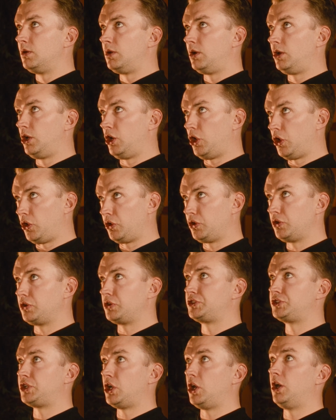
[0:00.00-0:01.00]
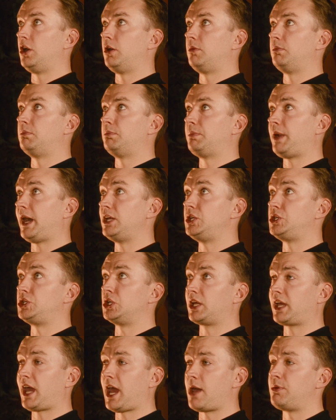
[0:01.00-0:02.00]
long-term
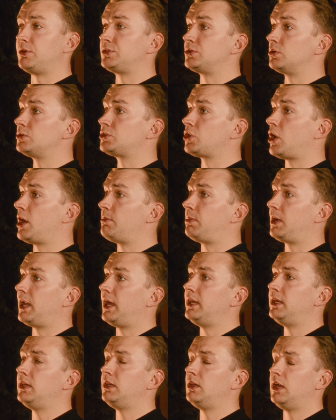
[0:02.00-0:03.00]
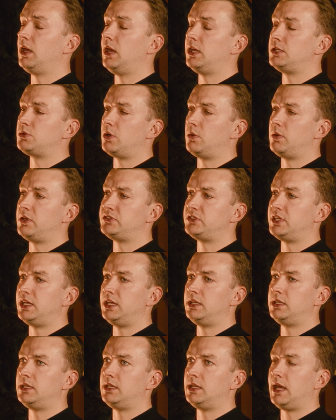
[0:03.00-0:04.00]
patient capital type play, is what we're
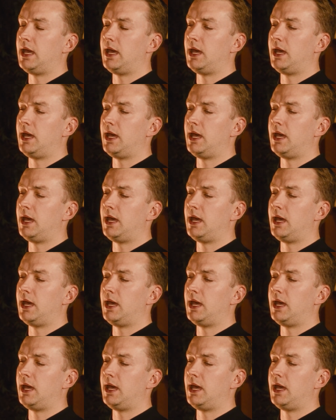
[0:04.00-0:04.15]
seeing.